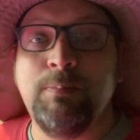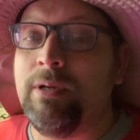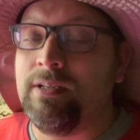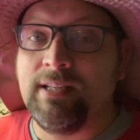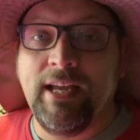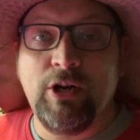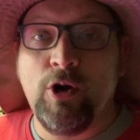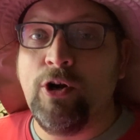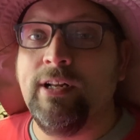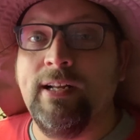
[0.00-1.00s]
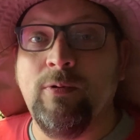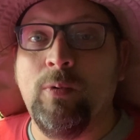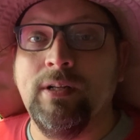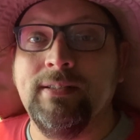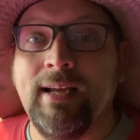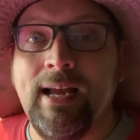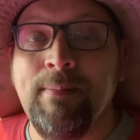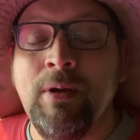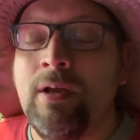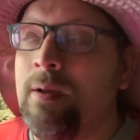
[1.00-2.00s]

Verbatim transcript: because I had heard it at one time,